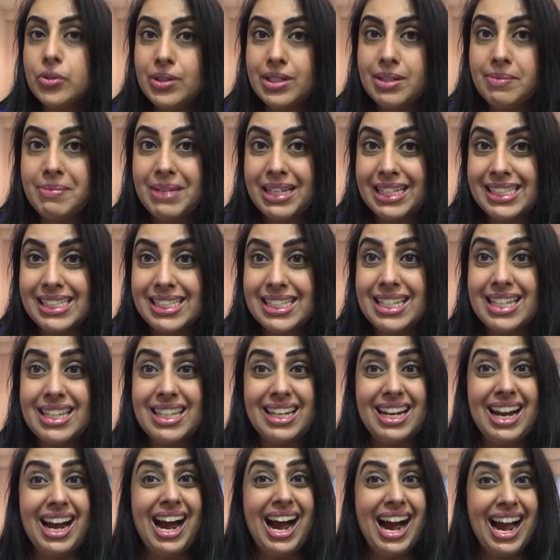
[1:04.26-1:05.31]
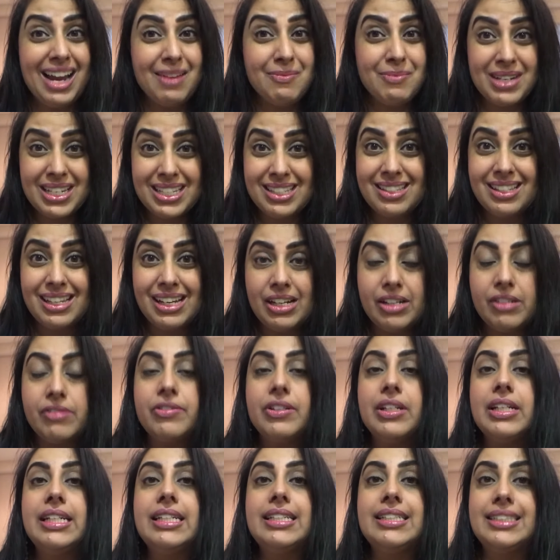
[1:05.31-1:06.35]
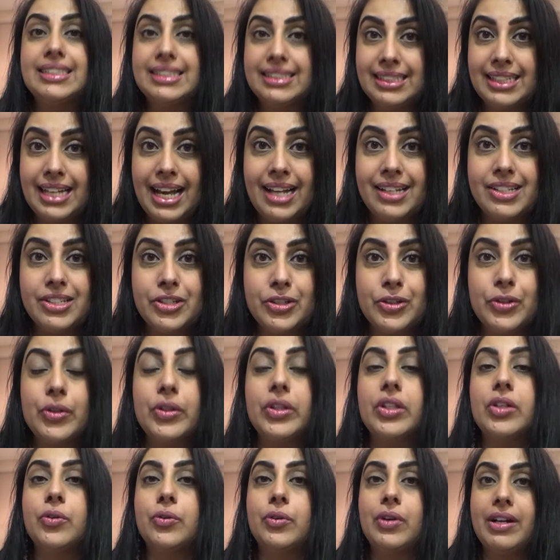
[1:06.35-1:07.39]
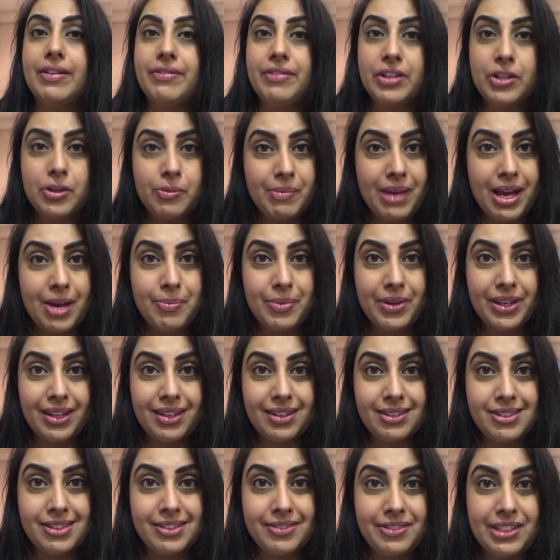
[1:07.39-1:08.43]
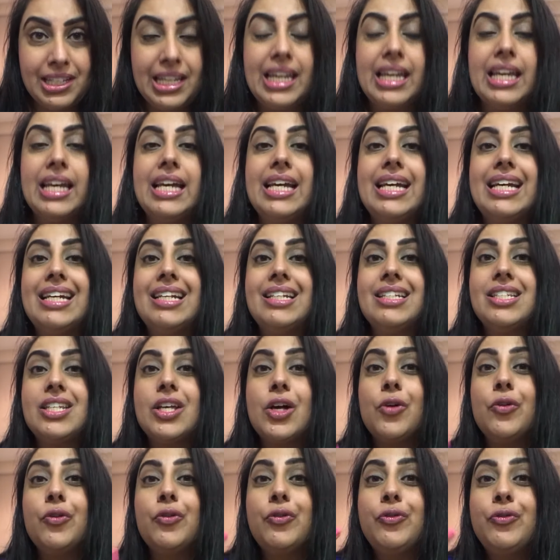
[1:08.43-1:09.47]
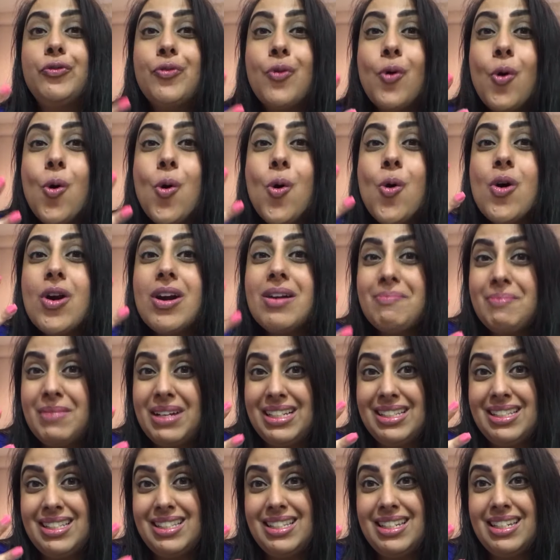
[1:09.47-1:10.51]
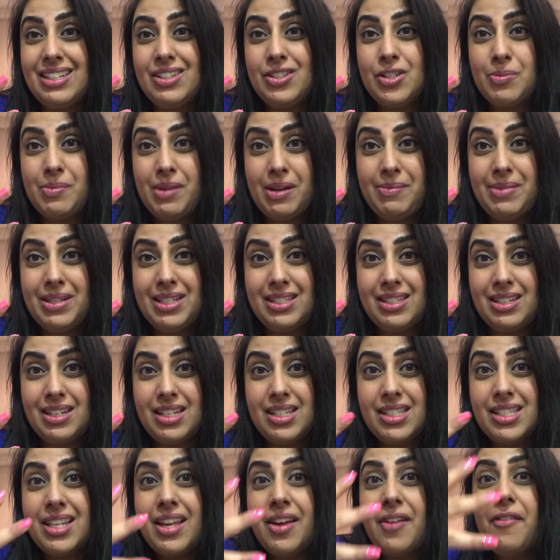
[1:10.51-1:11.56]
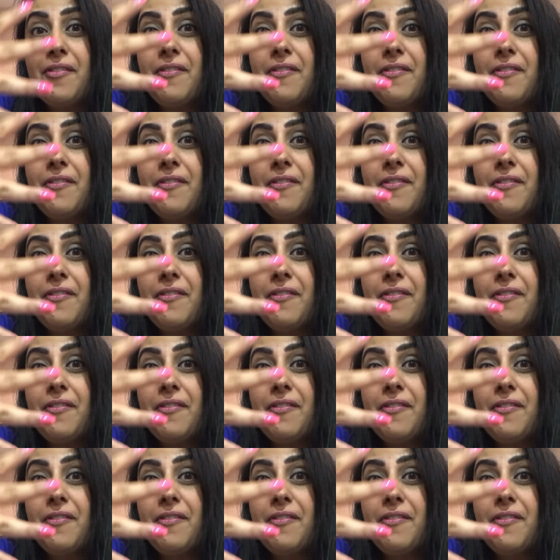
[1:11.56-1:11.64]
to admit that I myself did not do the revenue mapping activity until 4 months into my business.